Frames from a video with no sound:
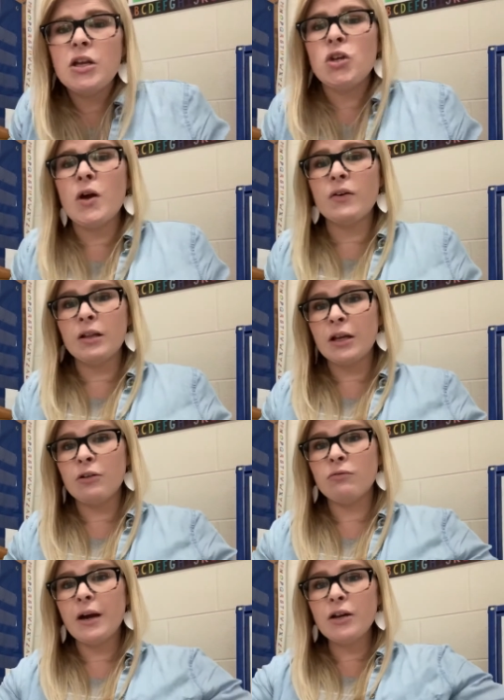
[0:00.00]
You have a click
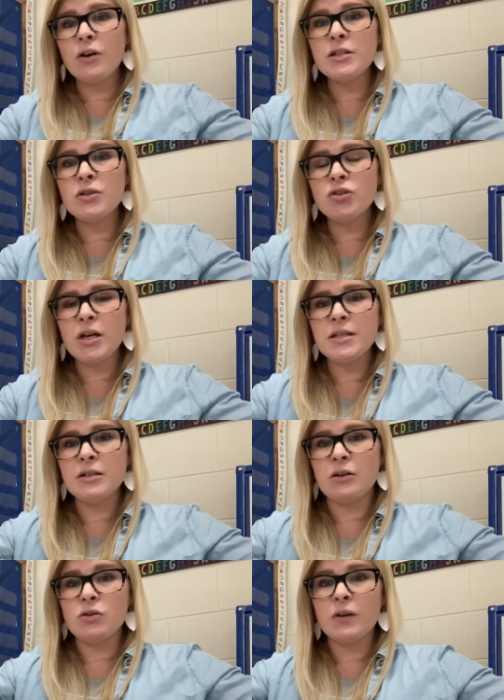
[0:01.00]
right across your chest. It
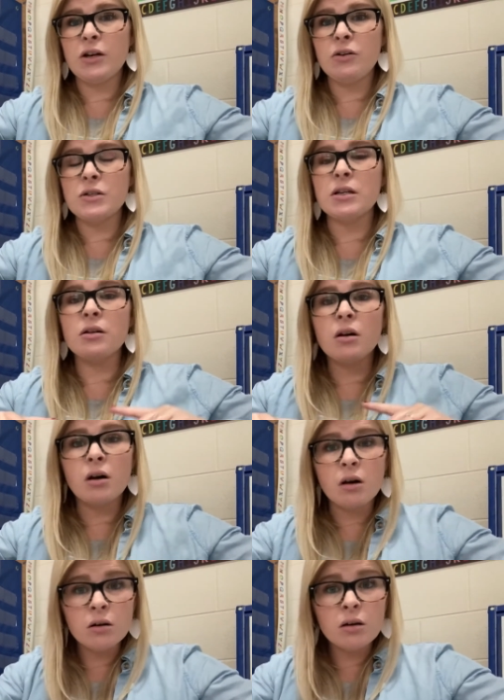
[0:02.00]
goes right here. It goes
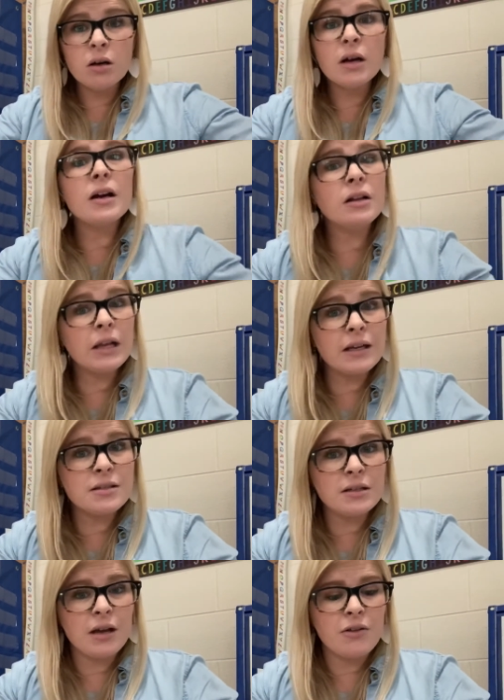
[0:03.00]
clicks
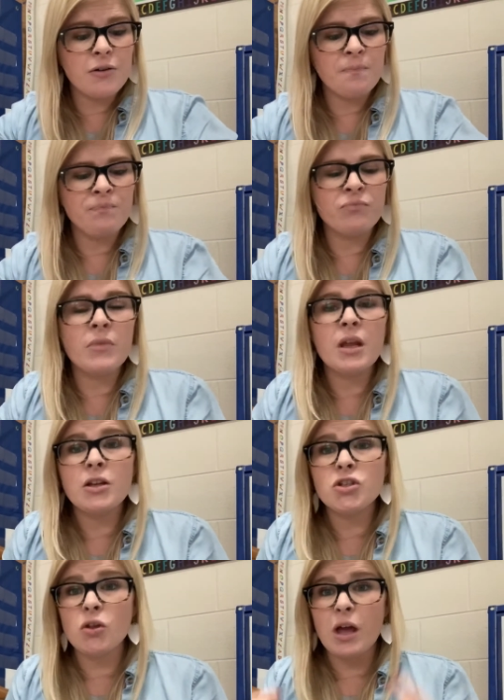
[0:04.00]
together.
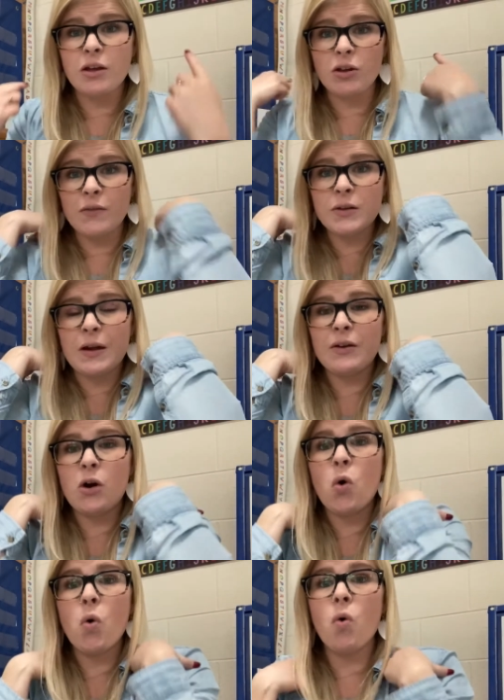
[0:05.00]
So that you have to have it
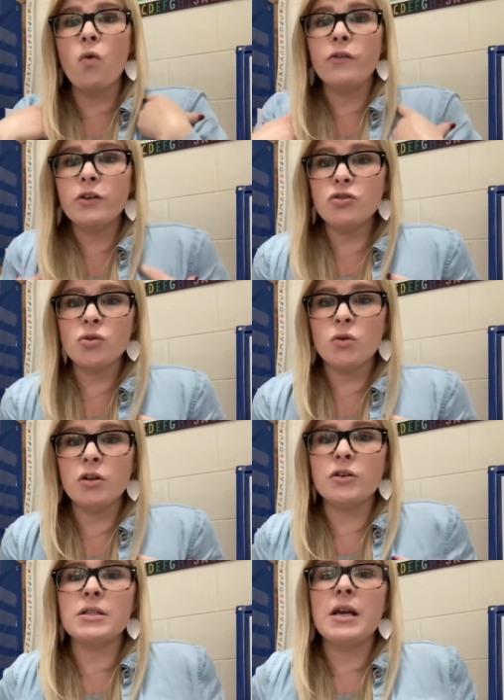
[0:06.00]
over your
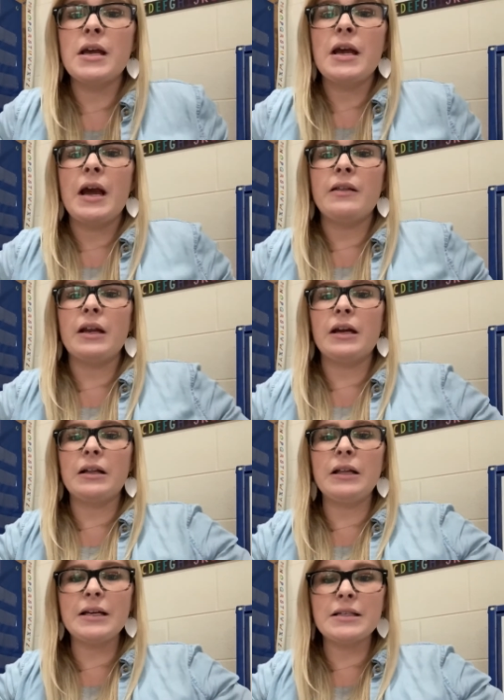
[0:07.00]
shoulders and then it
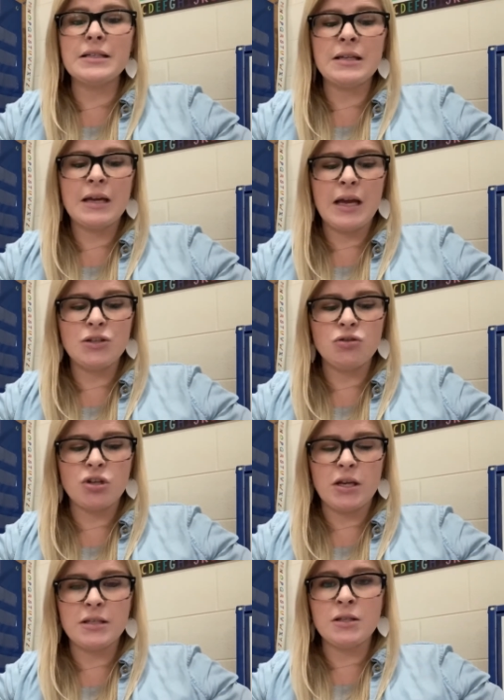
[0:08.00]
clicks at your
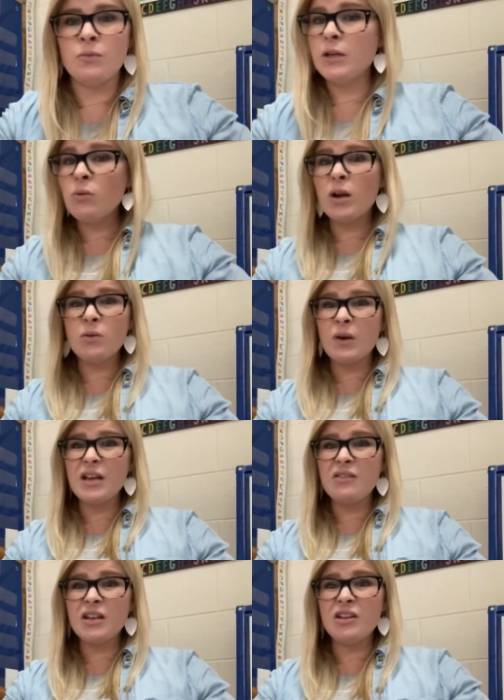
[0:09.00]
chest. We don't want it way
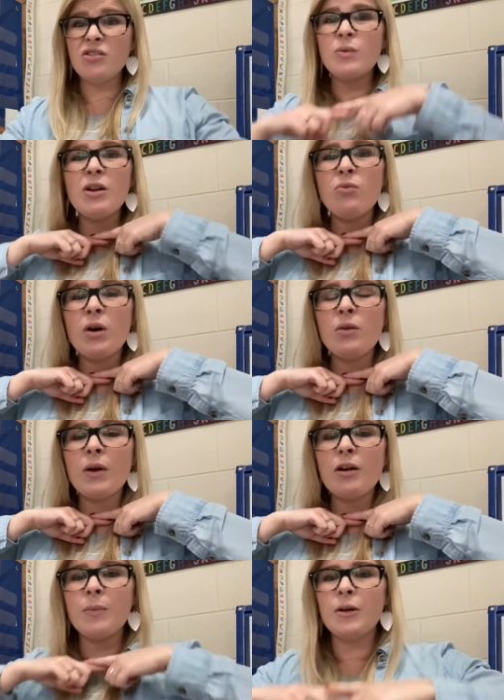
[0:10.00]
down here. We don't want it
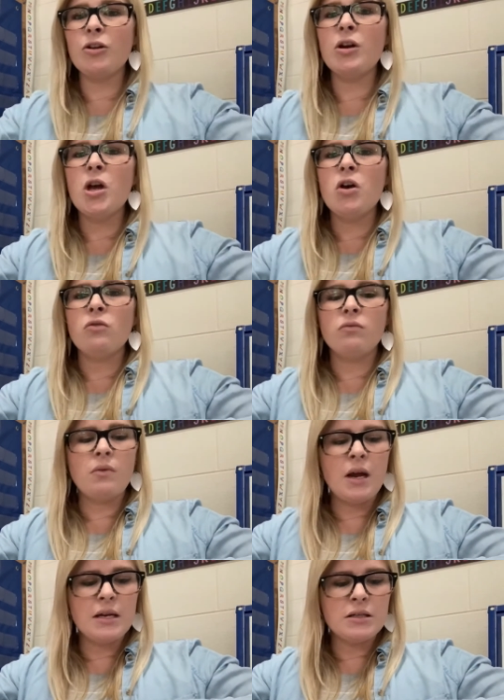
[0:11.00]
way up here.
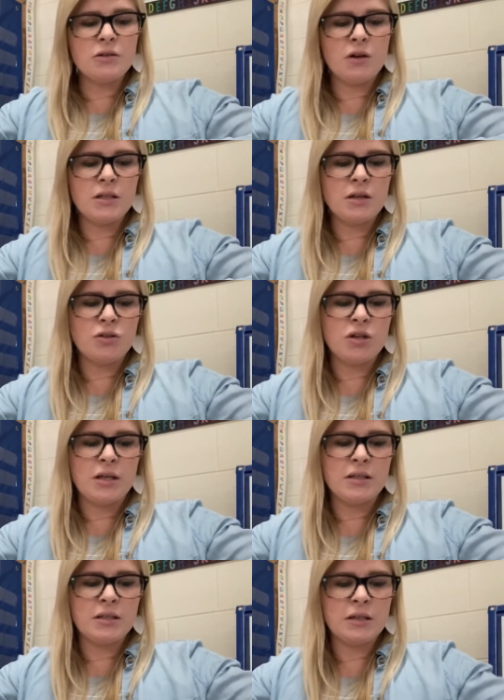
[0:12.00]
Right across our
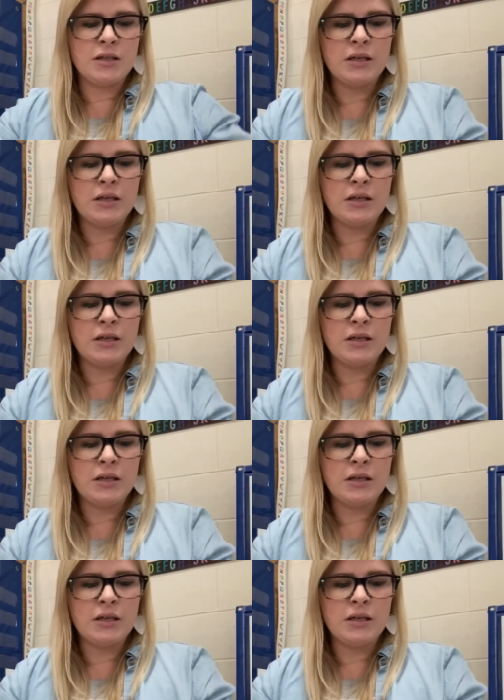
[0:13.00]
chest.